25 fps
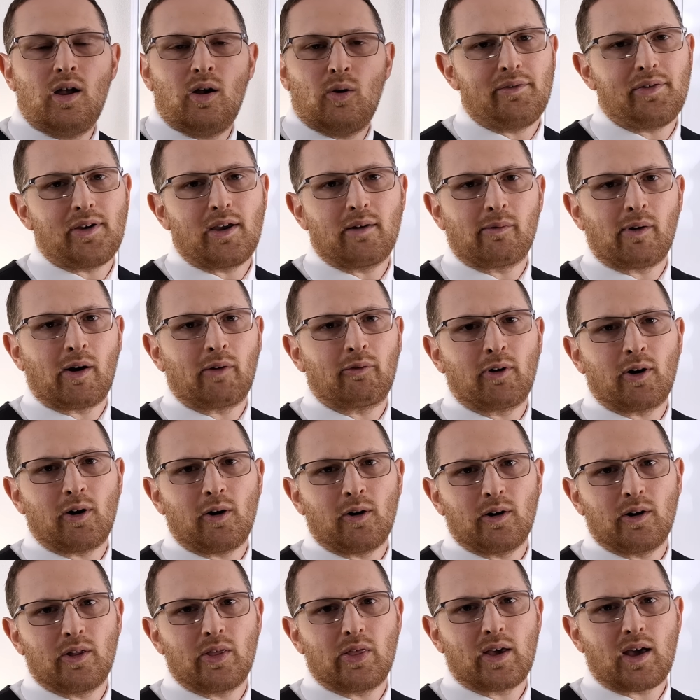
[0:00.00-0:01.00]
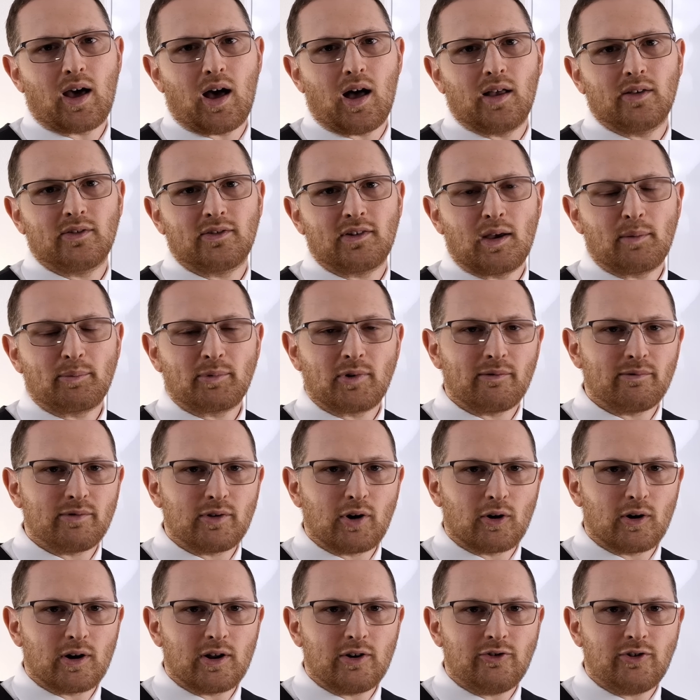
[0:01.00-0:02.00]
If you've ever heard of the concept of
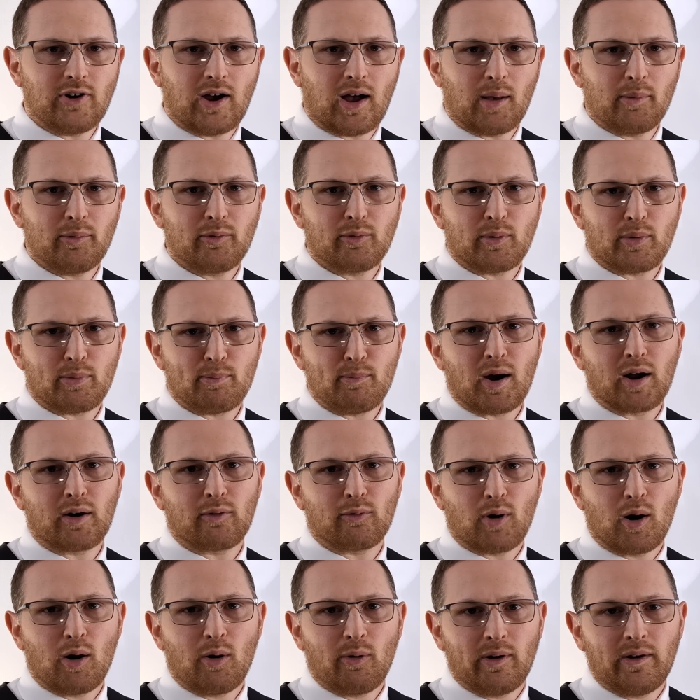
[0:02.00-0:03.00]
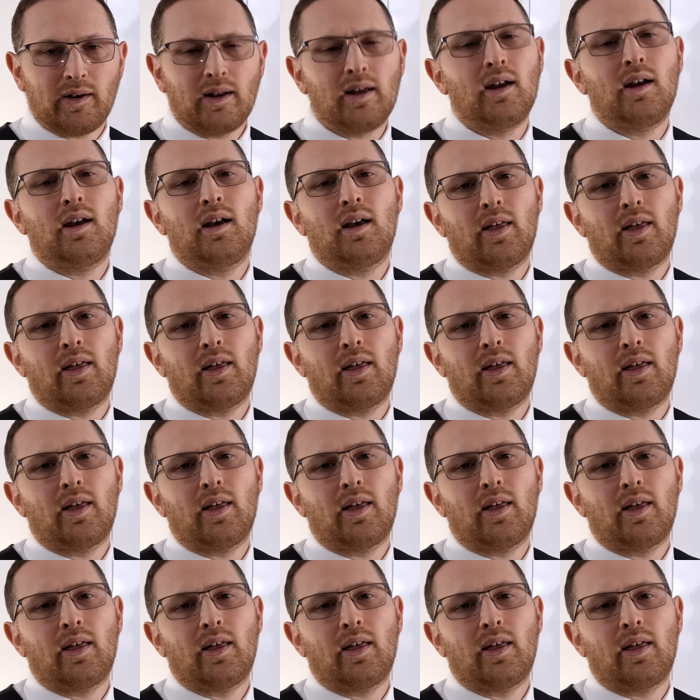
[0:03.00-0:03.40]
dirty jobs with Mike Rowan,